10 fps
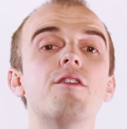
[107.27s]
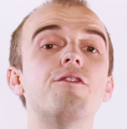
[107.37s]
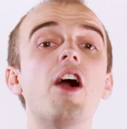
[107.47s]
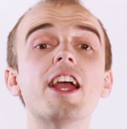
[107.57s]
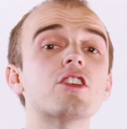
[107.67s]

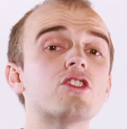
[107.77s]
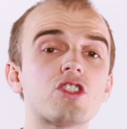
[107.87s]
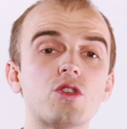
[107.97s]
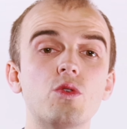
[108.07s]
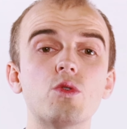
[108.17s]
Find good
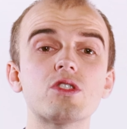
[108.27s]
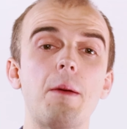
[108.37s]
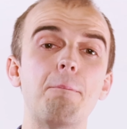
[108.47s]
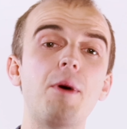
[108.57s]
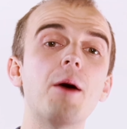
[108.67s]
schools
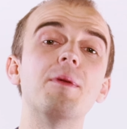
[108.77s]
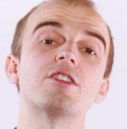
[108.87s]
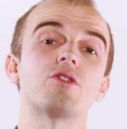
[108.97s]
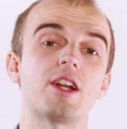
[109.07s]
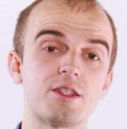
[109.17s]
and
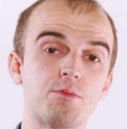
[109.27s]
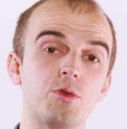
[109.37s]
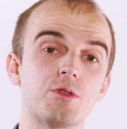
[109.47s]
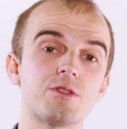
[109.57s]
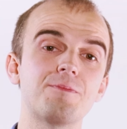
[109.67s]
public
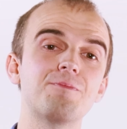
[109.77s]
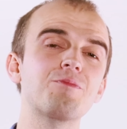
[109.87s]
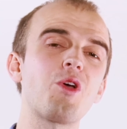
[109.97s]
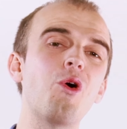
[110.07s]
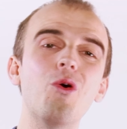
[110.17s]
transport.
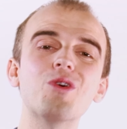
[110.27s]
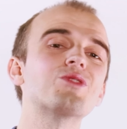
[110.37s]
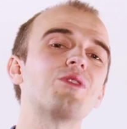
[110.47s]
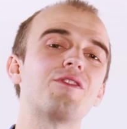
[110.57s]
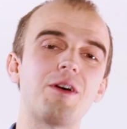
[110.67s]

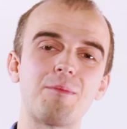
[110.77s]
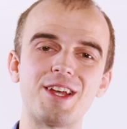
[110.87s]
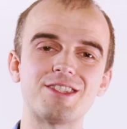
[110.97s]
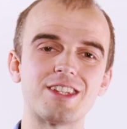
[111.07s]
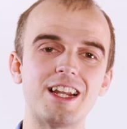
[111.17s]
Also a fun
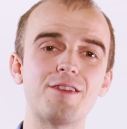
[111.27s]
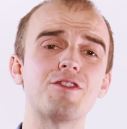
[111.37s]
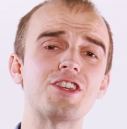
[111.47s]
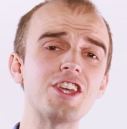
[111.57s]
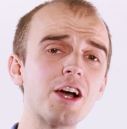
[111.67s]
place to live
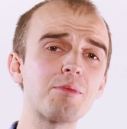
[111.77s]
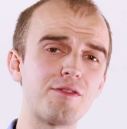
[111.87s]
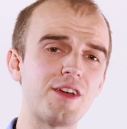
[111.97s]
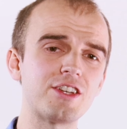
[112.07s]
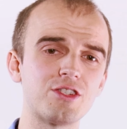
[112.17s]
for young
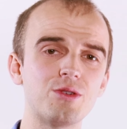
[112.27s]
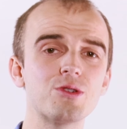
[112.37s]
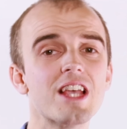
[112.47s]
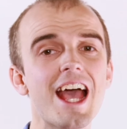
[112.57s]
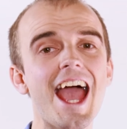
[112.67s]

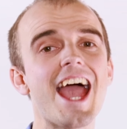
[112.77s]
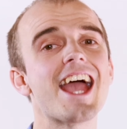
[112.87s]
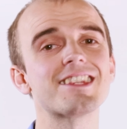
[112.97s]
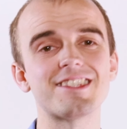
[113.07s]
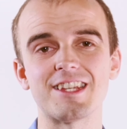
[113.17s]
professionals
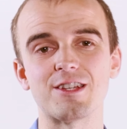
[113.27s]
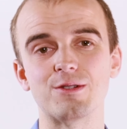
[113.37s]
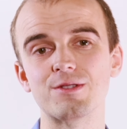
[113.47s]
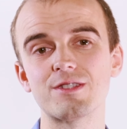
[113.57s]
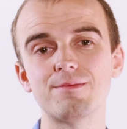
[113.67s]
and
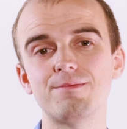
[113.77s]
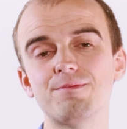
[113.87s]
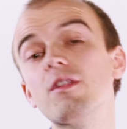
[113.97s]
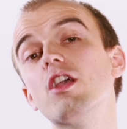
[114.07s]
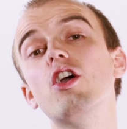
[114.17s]
singles.
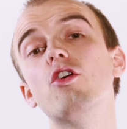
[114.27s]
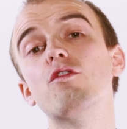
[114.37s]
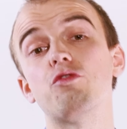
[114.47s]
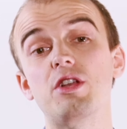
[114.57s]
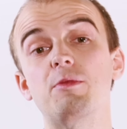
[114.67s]

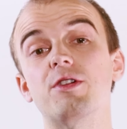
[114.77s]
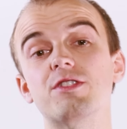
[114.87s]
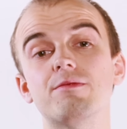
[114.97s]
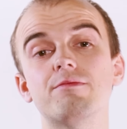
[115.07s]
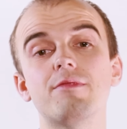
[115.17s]

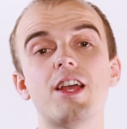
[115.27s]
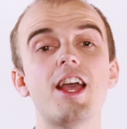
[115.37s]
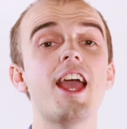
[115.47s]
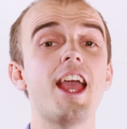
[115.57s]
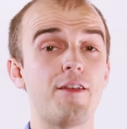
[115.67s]
Fremont.
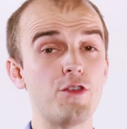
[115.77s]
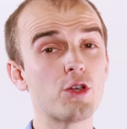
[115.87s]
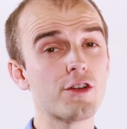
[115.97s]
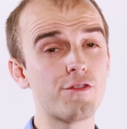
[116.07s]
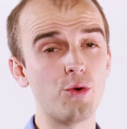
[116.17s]
If
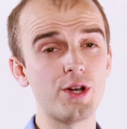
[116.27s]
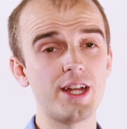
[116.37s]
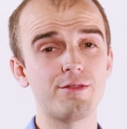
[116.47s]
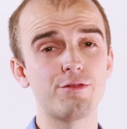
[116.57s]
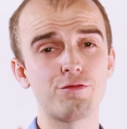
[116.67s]
you can afford
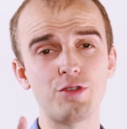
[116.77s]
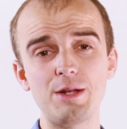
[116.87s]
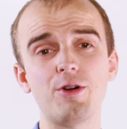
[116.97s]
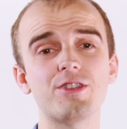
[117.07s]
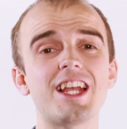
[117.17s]
it,
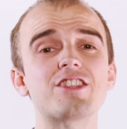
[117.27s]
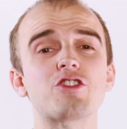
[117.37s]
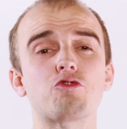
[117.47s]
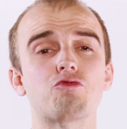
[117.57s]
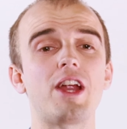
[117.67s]
Fremont is
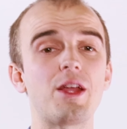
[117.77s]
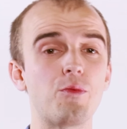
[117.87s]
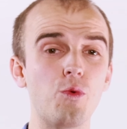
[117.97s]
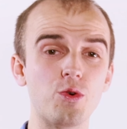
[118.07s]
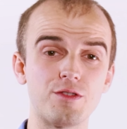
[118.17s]
a
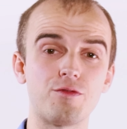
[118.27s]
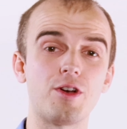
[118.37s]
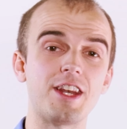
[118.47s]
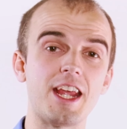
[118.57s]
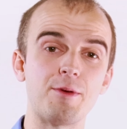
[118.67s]
great
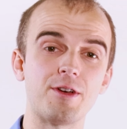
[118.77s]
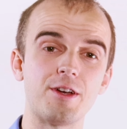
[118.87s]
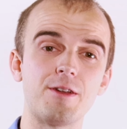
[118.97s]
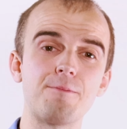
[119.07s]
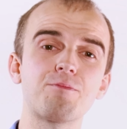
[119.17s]
waterfront
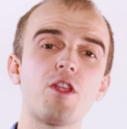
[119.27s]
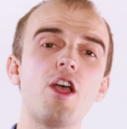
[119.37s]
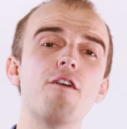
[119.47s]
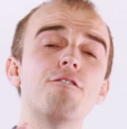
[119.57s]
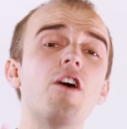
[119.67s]
neighbourhood.
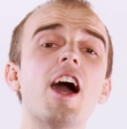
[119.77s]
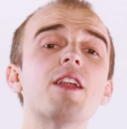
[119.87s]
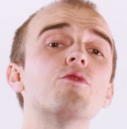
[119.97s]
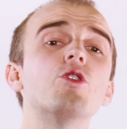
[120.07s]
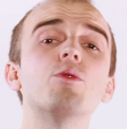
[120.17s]

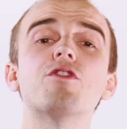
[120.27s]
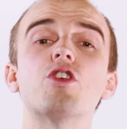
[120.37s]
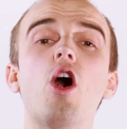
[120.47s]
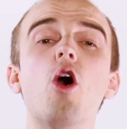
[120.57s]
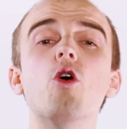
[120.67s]
Find room for
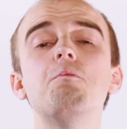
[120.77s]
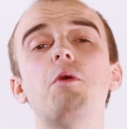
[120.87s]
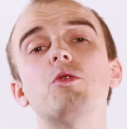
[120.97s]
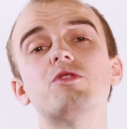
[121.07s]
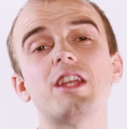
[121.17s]
your own
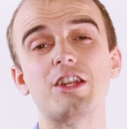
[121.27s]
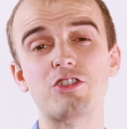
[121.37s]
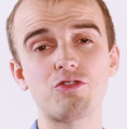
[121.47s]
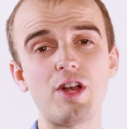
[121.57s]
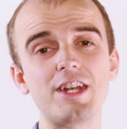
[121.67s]
boat in a
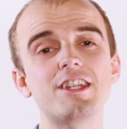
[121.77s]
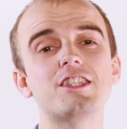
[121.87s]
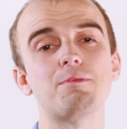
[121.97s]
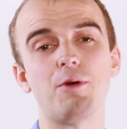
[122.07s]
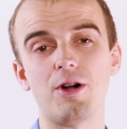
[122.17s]
trendy
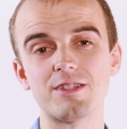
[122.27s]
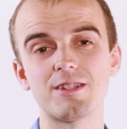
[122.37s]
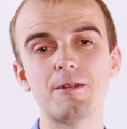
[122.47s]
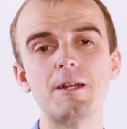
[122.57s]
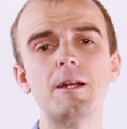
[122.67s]
spot